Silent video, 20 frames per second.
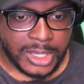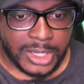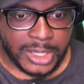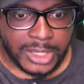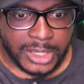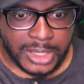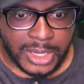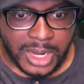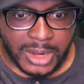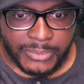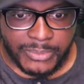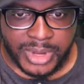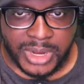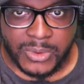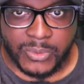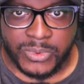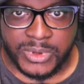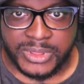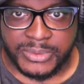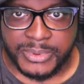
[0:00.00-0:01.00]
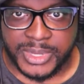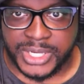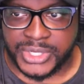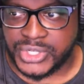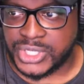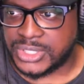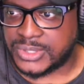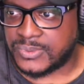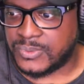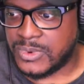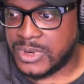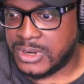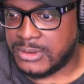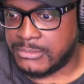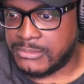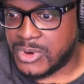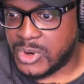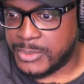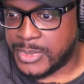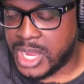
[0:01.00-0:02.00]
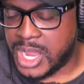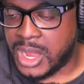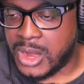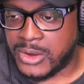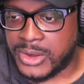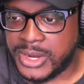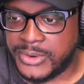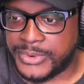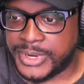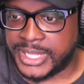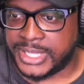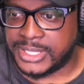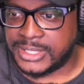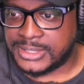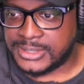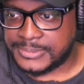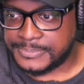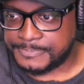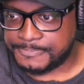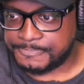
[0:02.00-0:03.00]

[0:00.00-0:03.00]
Y'all bear with me in just one moment. Oh, here it is.